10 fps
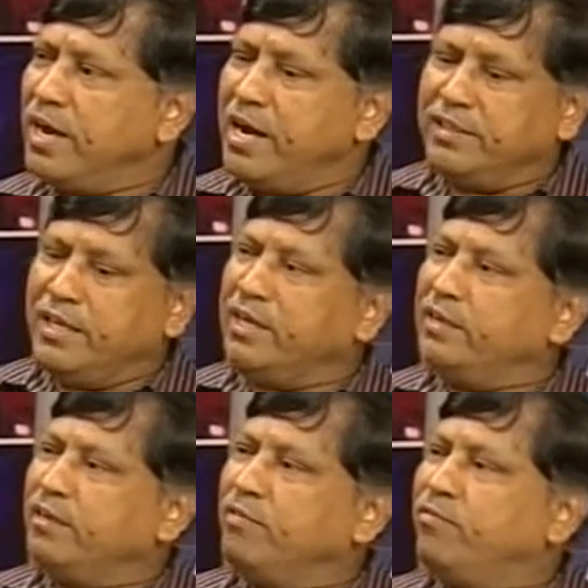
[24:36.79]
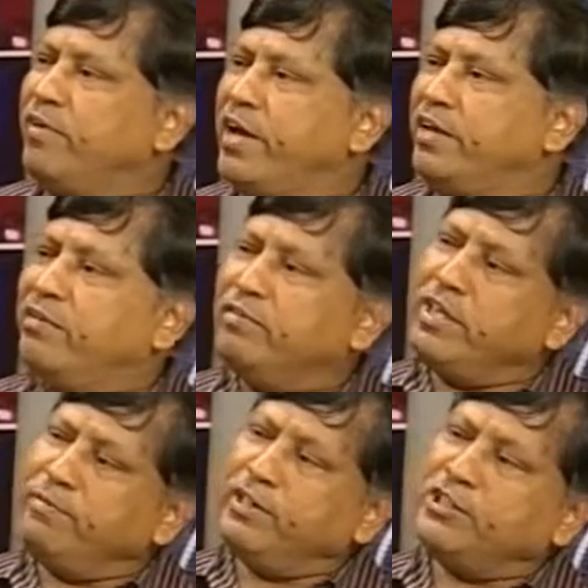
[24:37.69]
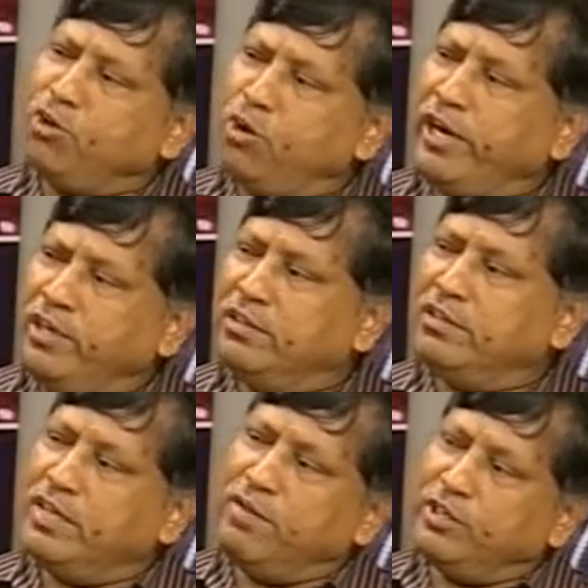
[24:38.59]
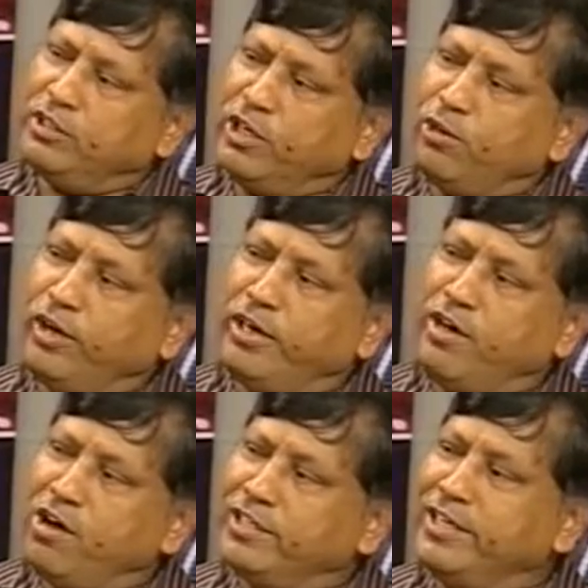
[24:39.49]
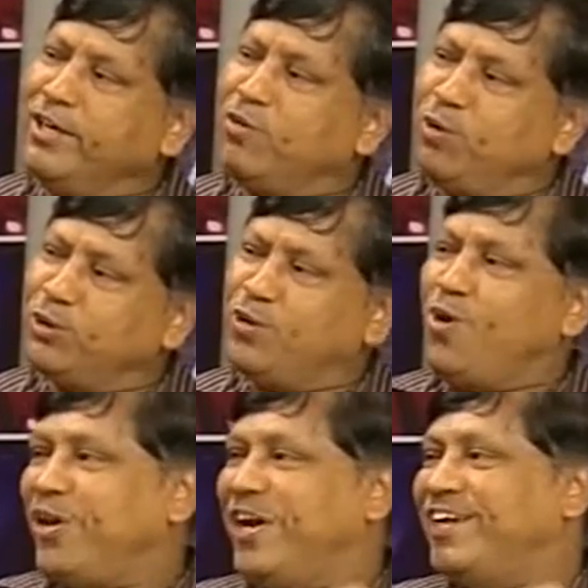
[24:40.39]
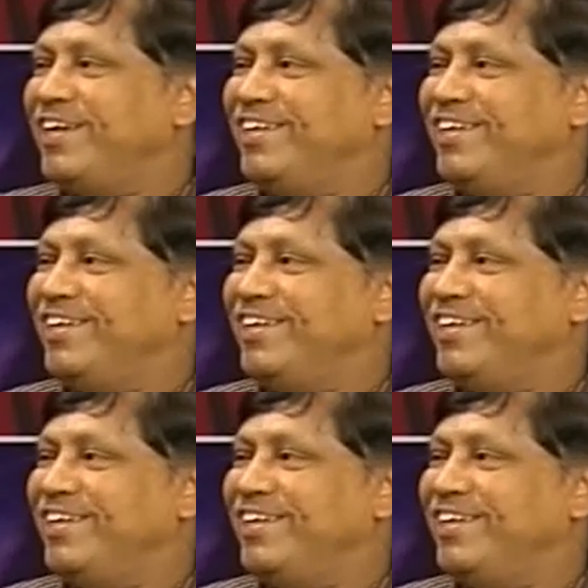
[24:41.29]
And then where they will zero in on the course coordinator.